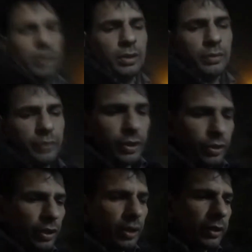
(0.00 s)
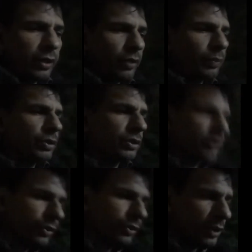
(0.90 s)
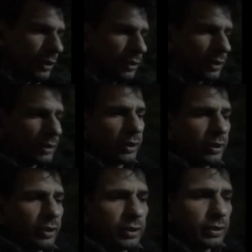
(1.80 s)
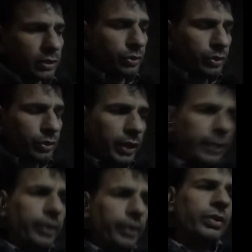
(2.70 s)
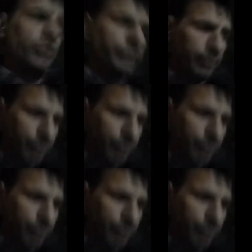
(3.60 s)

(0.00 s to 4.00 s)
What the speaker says: video related to prostitution existing in this society also,